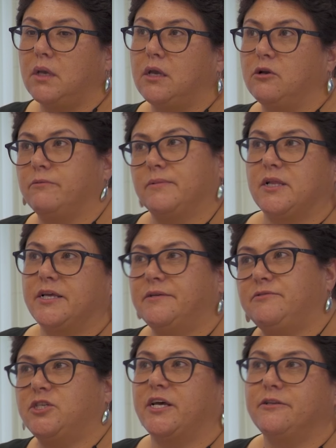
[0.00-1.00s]

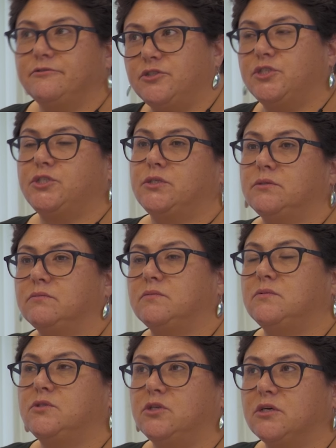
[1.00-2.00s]
economically challenged
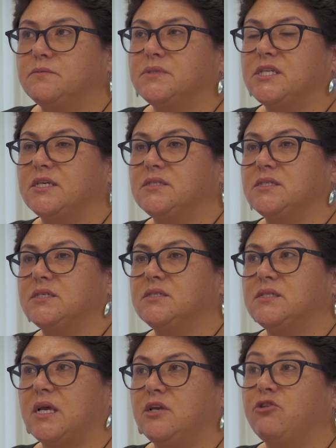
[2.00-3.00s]

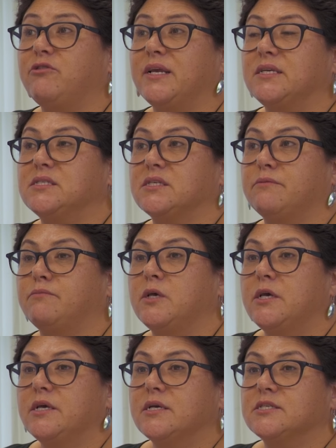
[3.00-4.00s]
circumstances and who need some
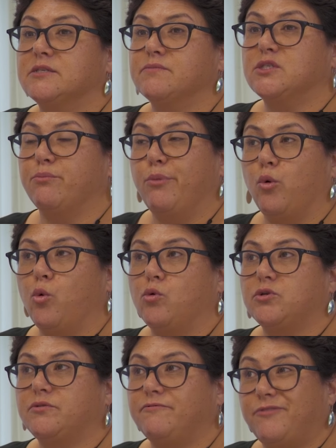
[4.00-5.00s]

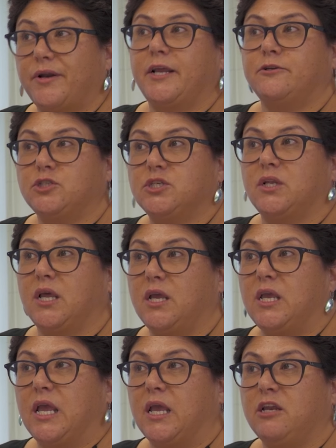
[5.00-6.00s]
support
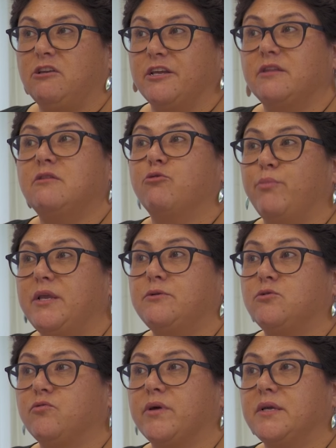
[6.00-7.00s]
financially and in the
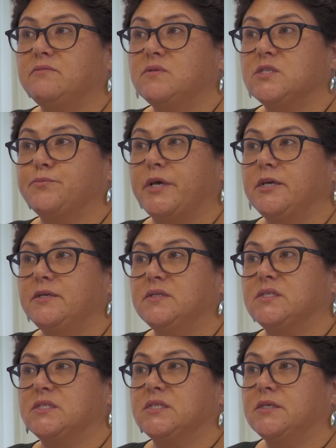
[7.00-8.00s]
mentoring
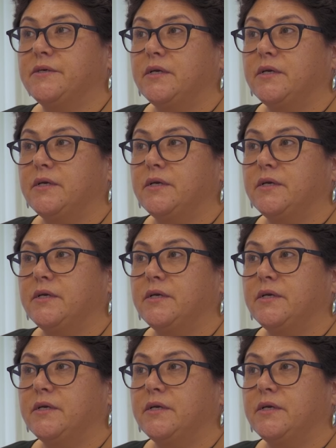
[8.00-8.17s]
space.